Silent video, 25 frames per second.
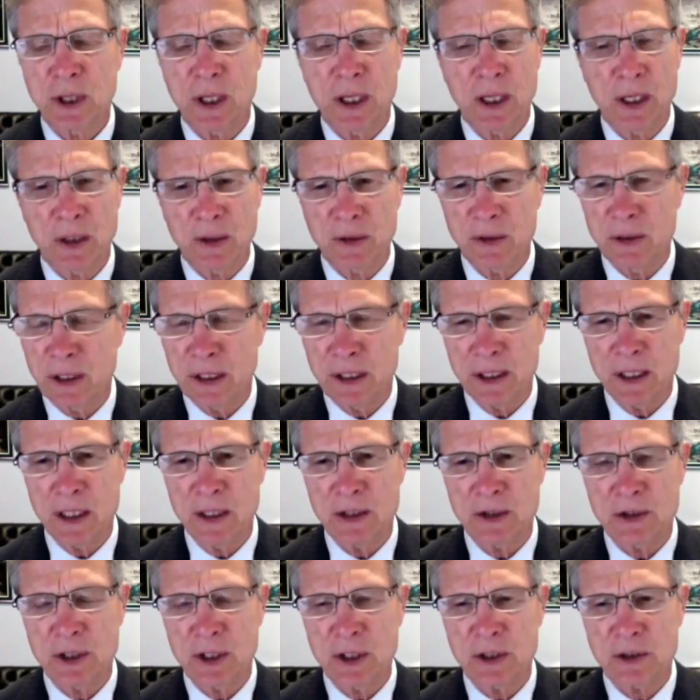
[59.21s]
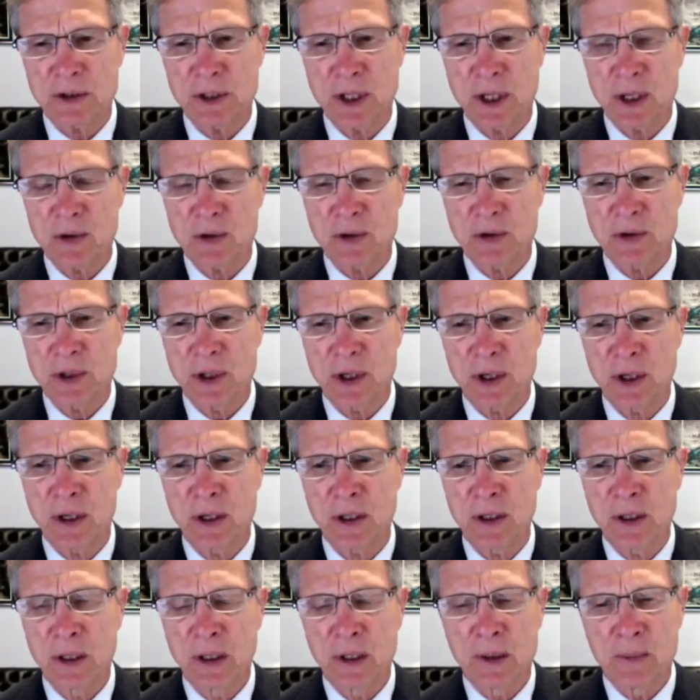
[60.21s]
and DHS
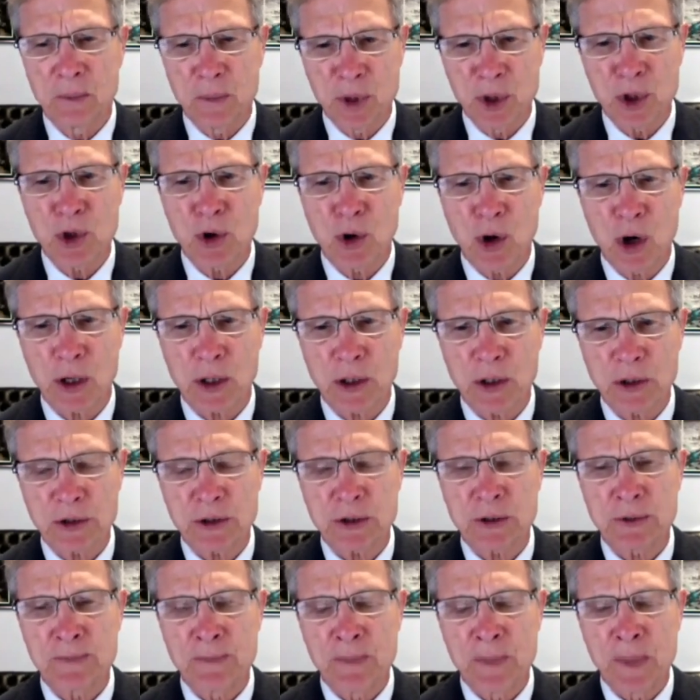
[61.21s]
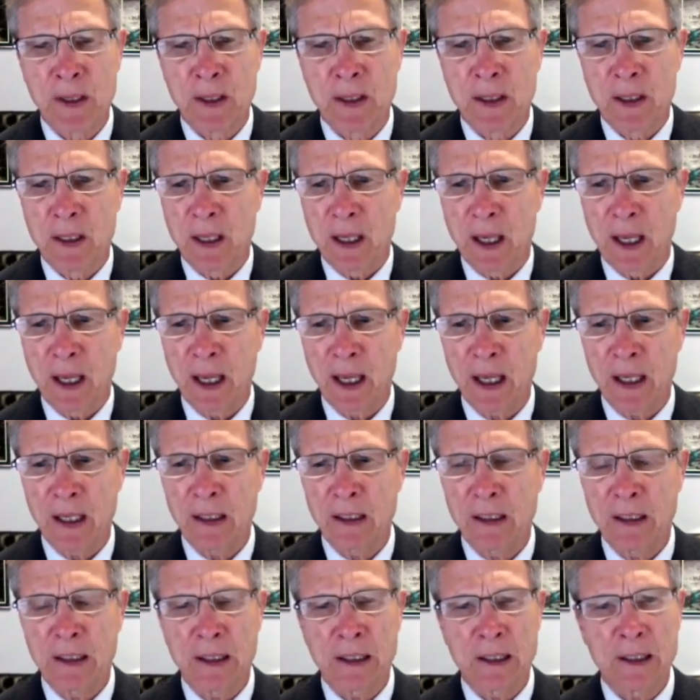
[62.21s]
Secretary Mayorkas.
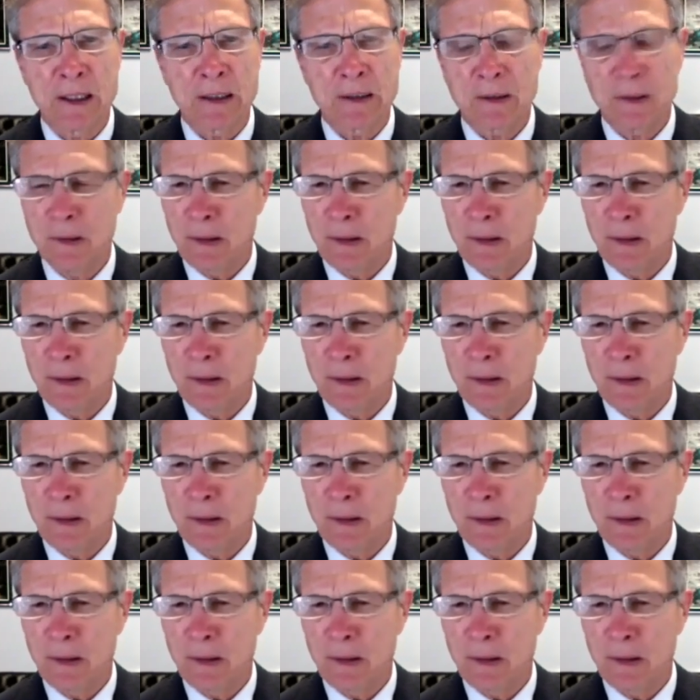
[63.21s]
And uh,